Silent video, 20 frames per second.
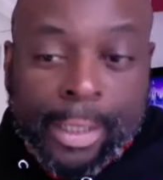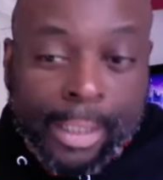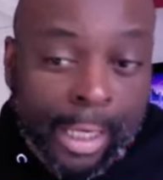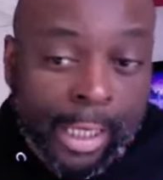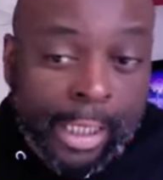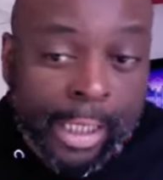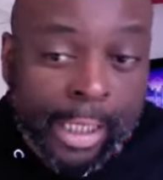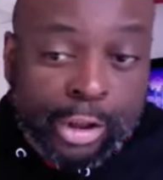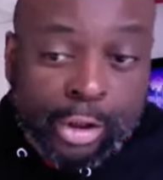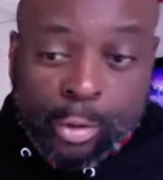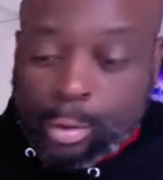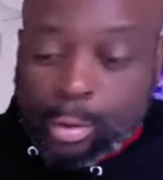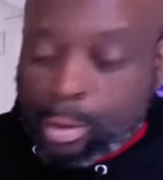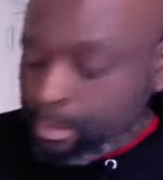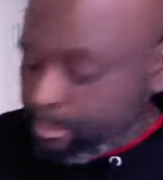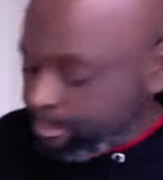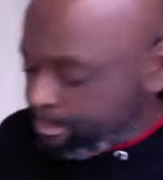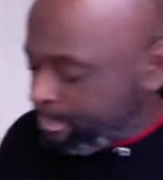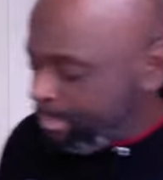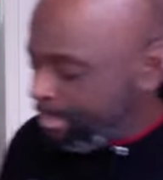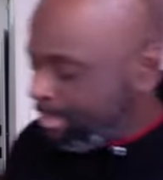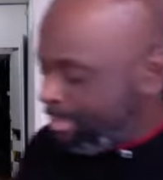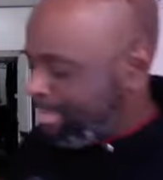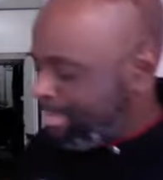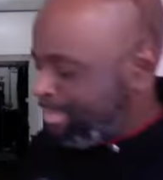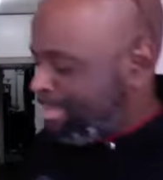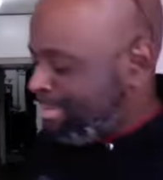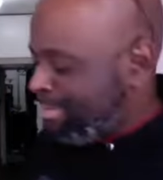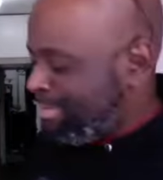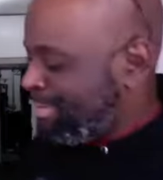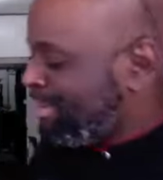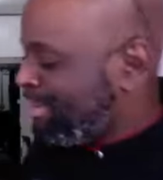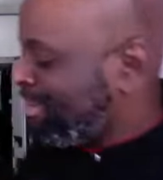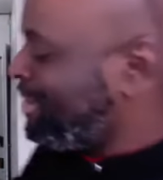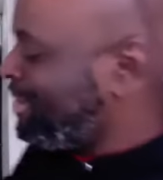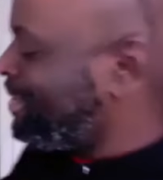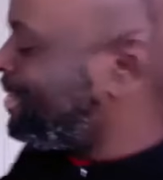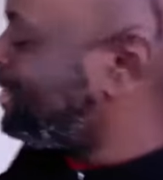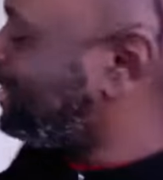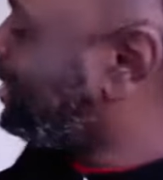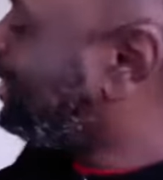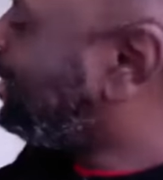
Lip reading: Hey Shola. All right,